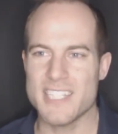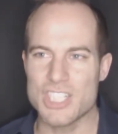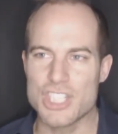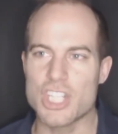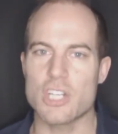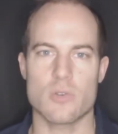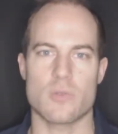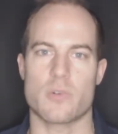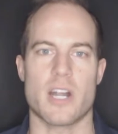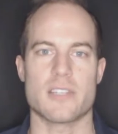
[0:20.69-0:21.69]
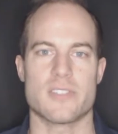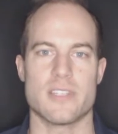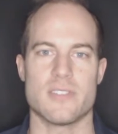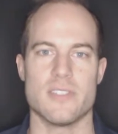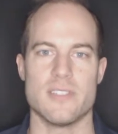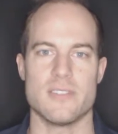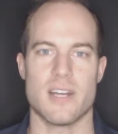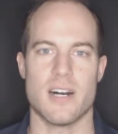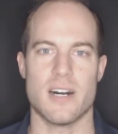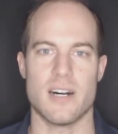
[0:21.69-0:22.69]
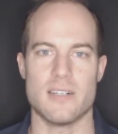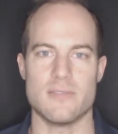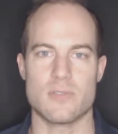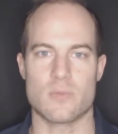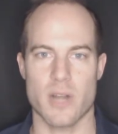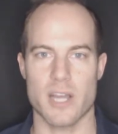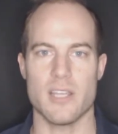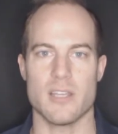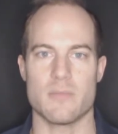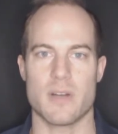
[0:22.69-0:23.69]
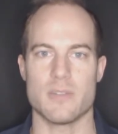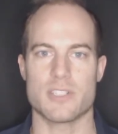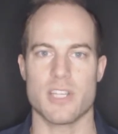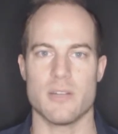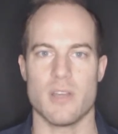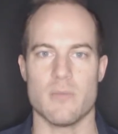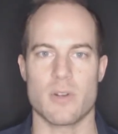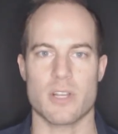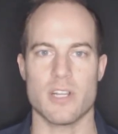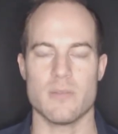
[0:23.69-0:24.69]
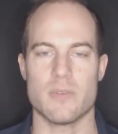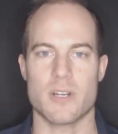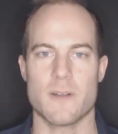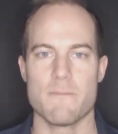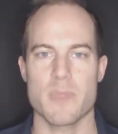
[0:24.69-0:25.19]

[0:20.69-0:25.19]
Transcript: general processes of writing and publishing and marketing a book.